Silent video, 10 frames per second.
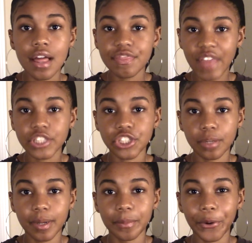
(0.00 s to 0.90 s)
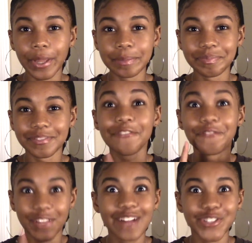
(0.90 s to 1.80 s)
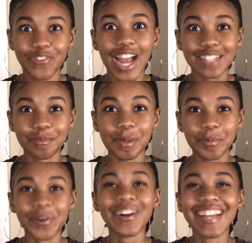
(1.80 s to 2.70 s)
That should have been a point. Fill out your FAFSA, people.